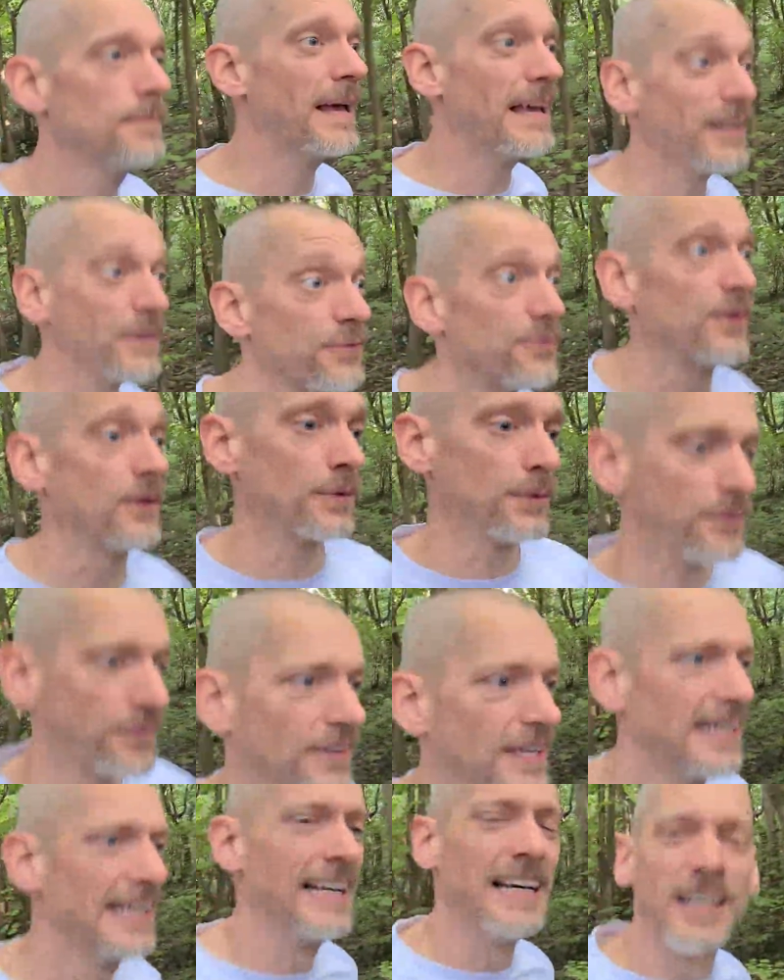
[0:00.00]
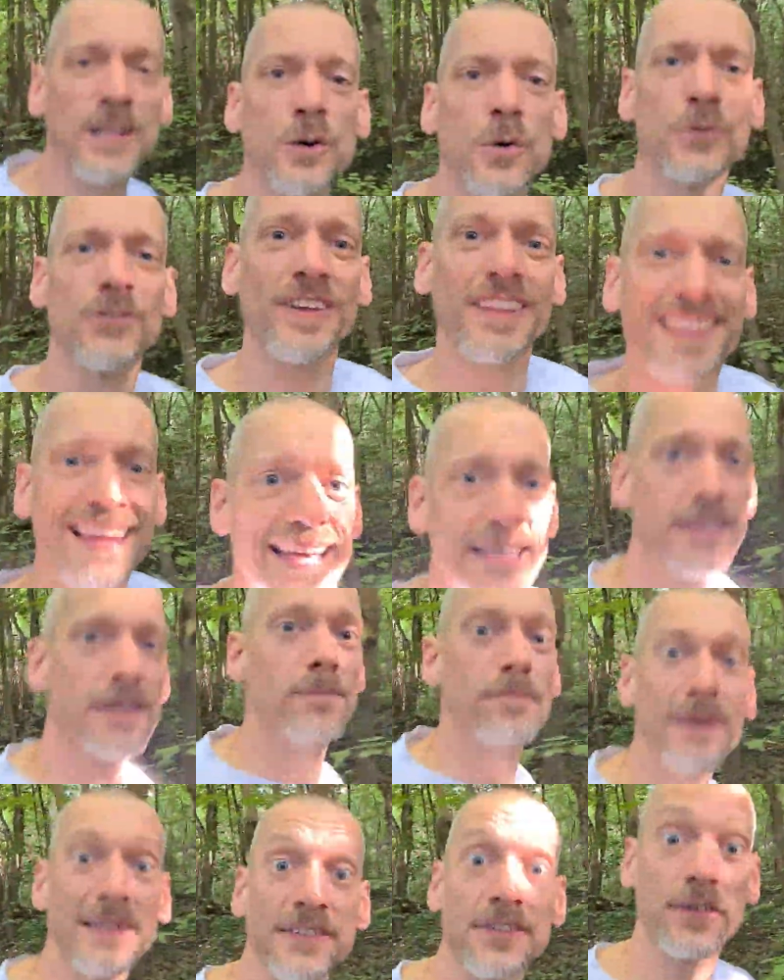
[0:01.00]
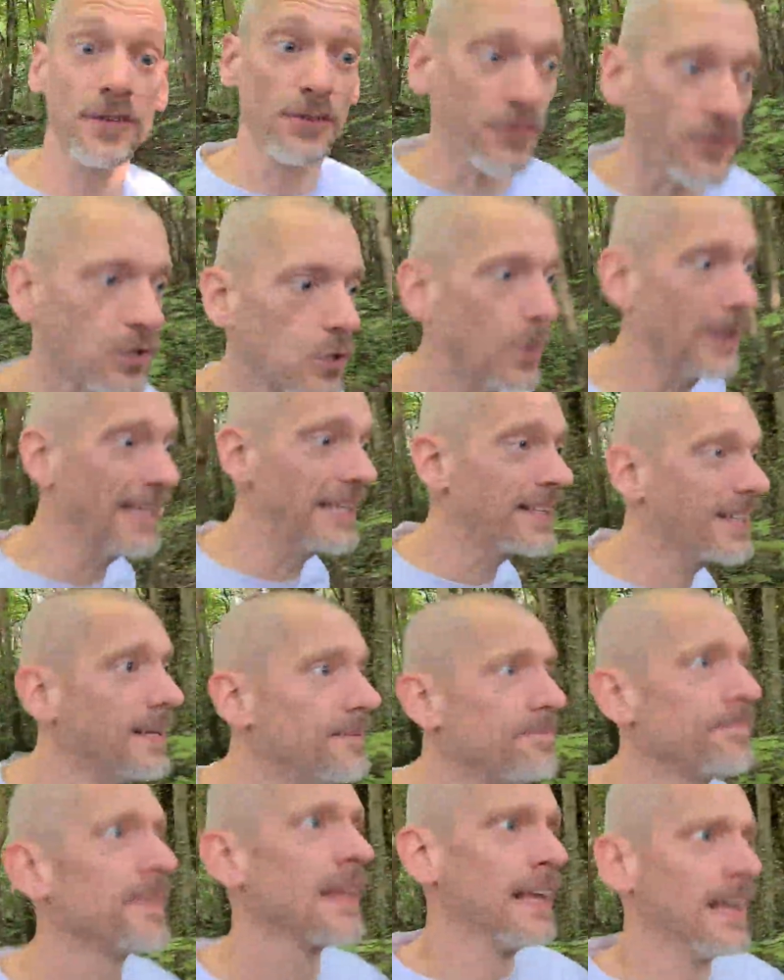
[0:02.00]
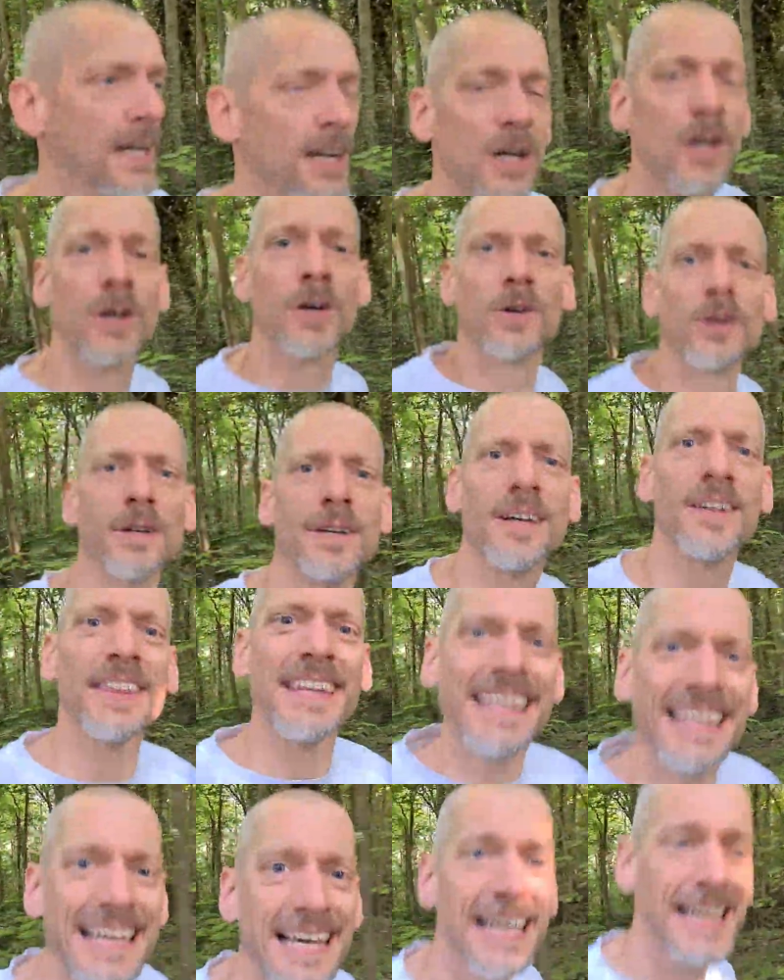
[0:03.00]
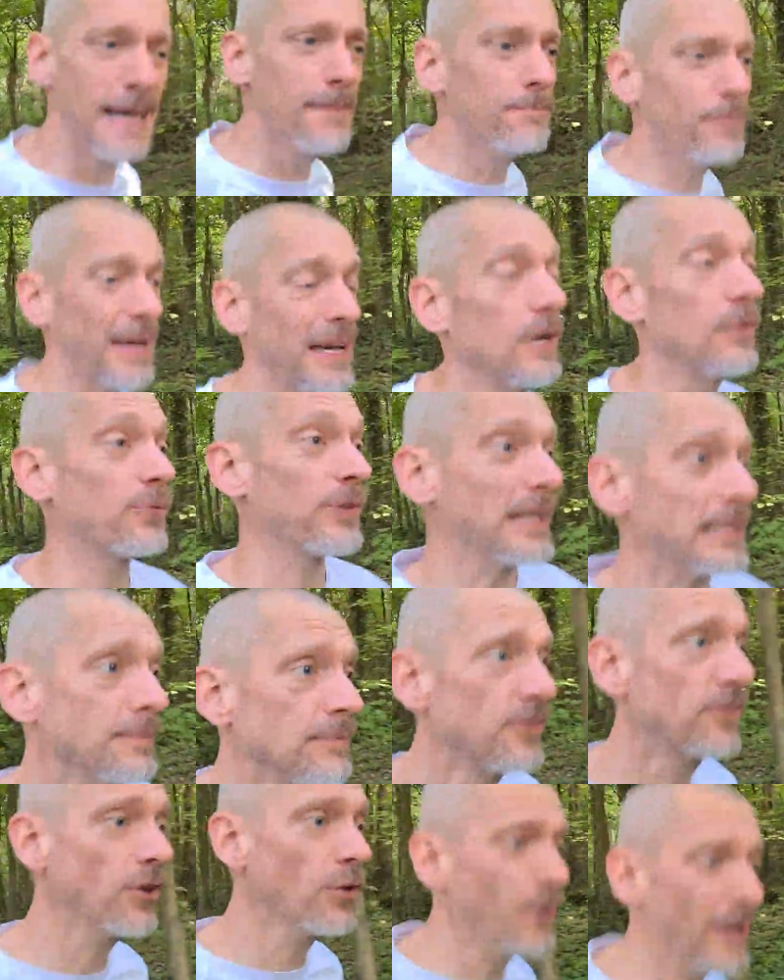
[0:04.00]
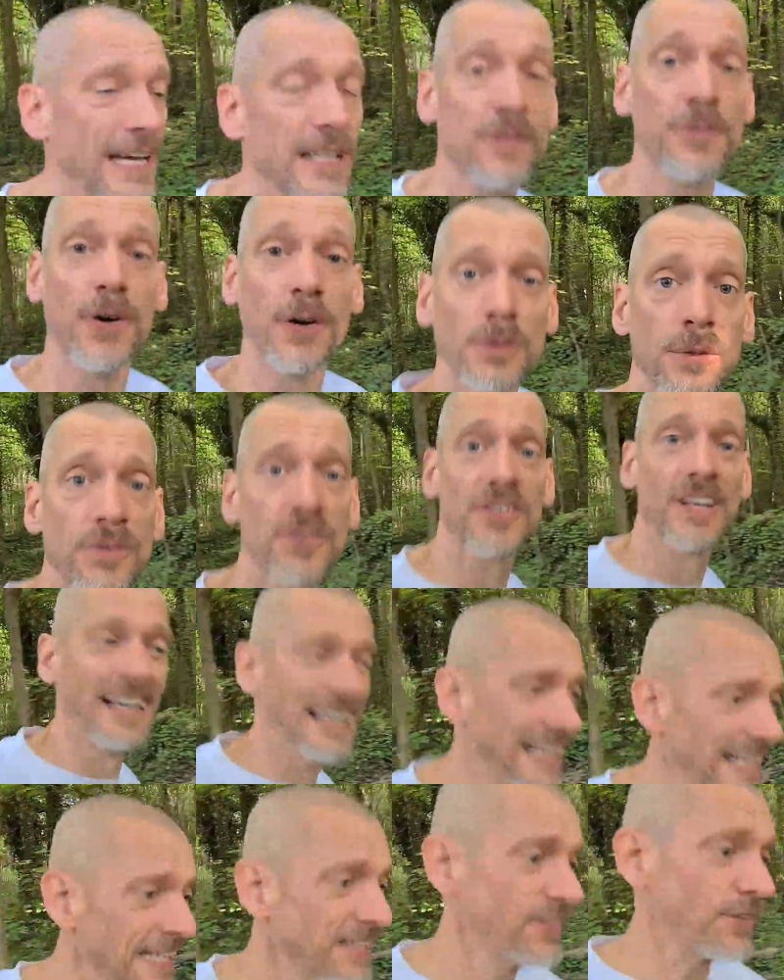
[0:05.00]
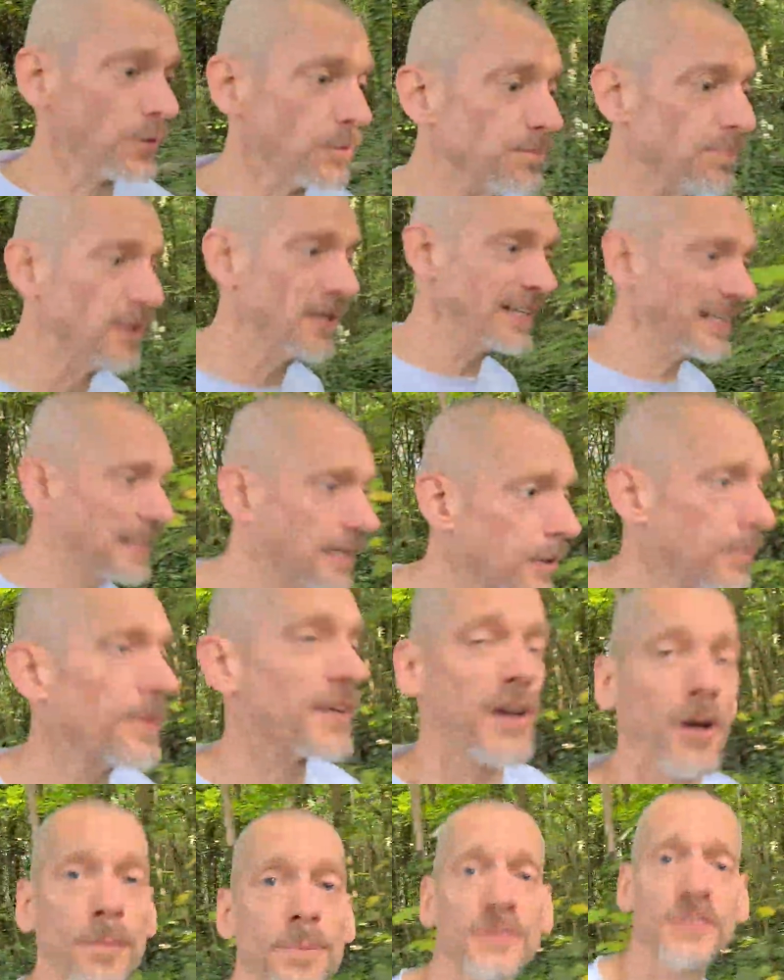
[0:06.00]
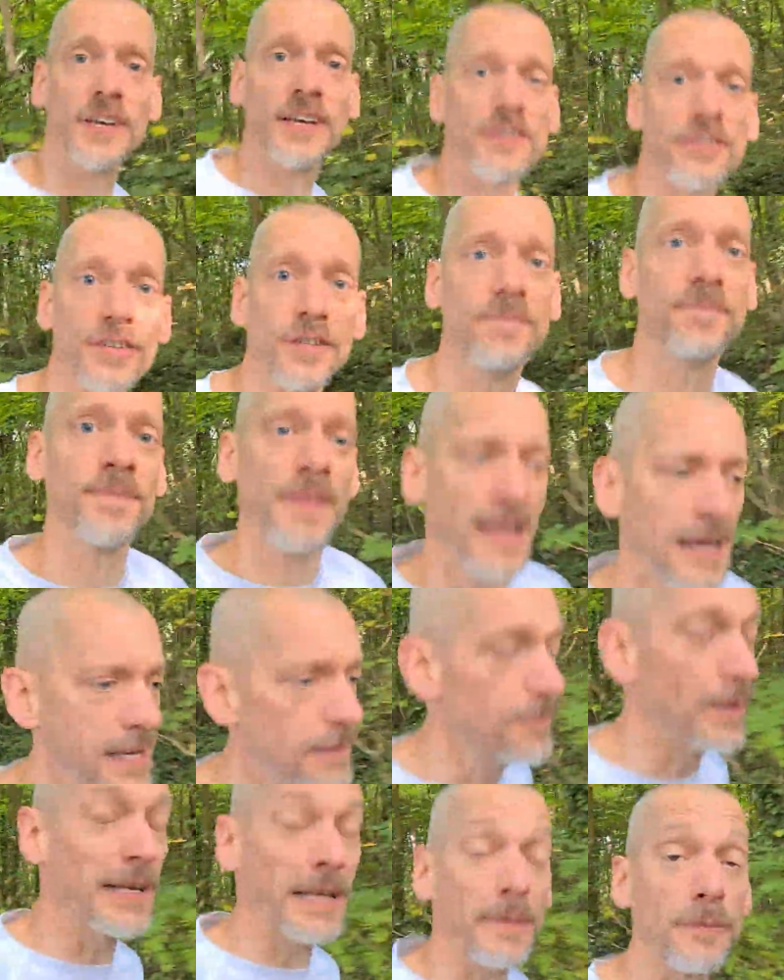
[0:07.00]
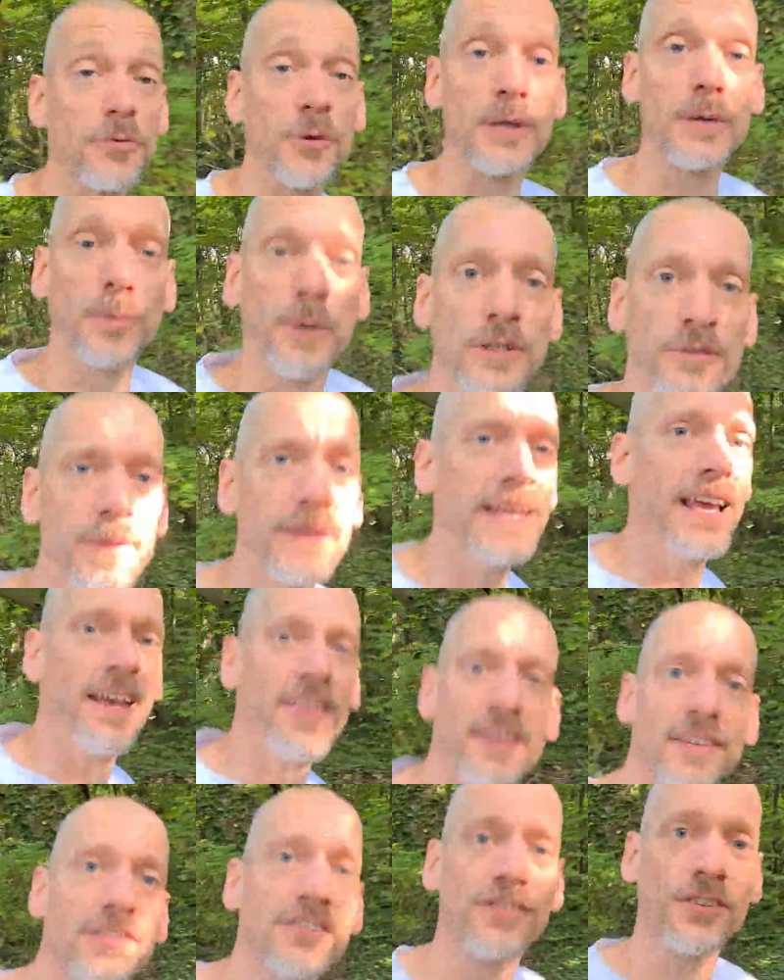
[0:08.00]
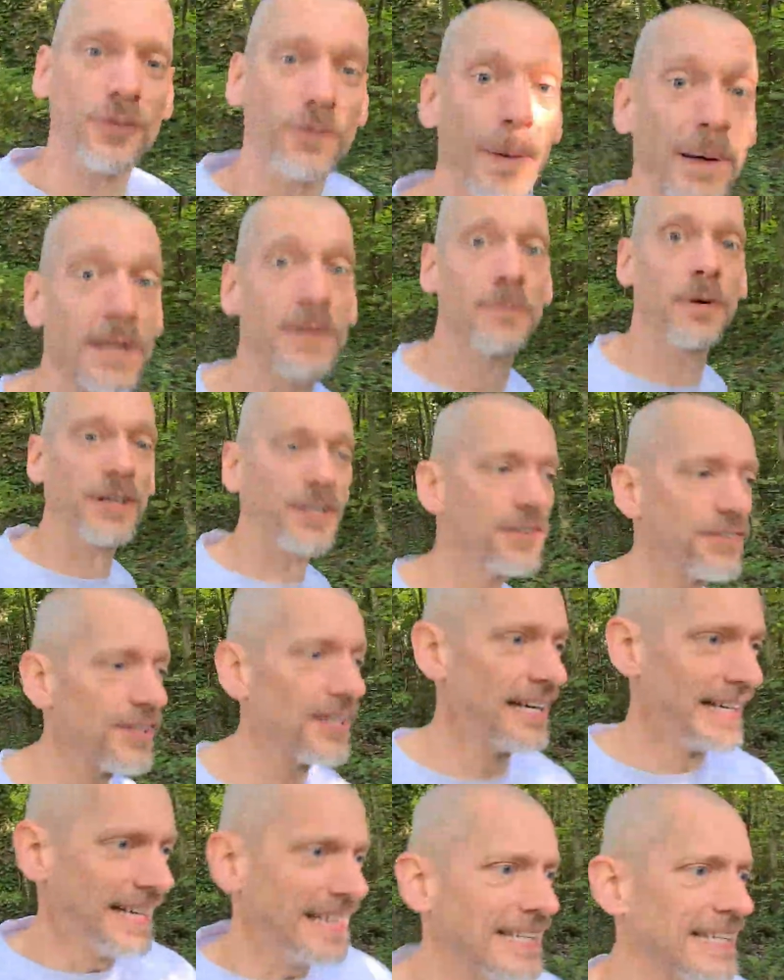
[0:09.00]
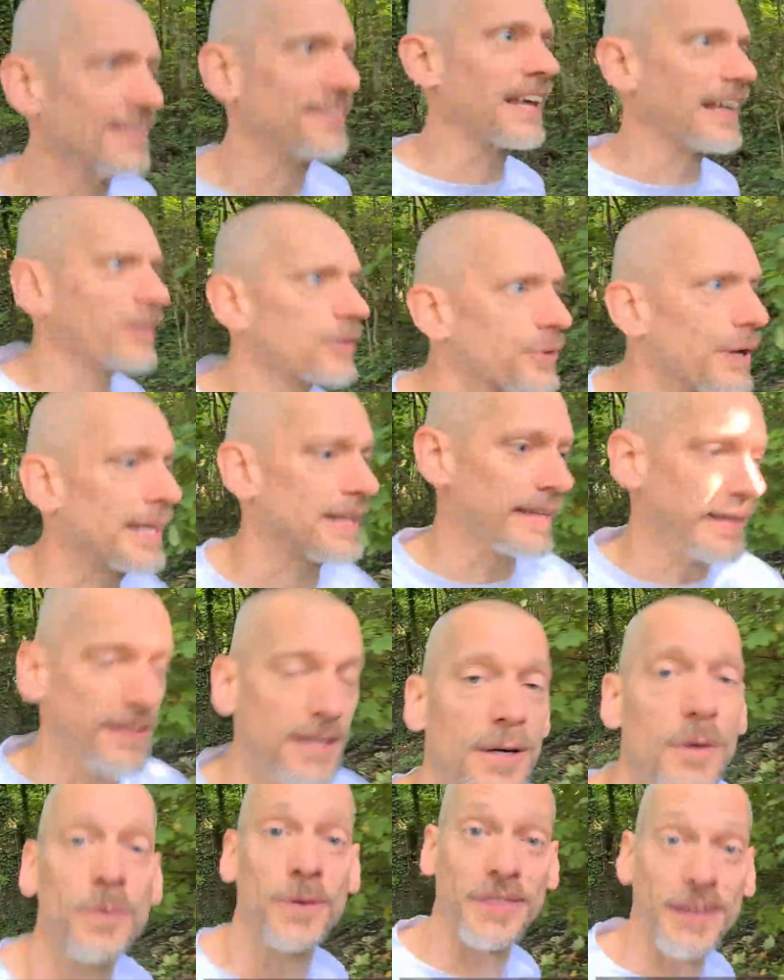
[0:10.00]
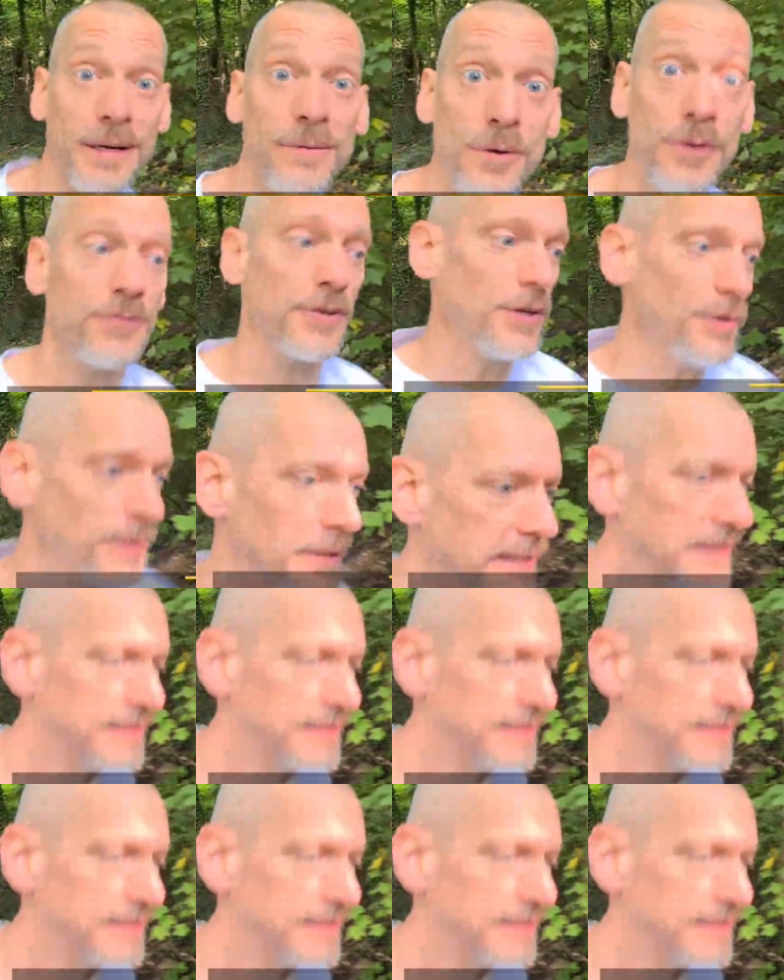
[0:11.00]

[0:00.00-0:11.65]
headphones causing their competitors to quake? Or are the MPOW Flame 2 headphones still burning up the competition? My name's Ray Whitby, this is Aspiring Runners. Let's get cracking with that review.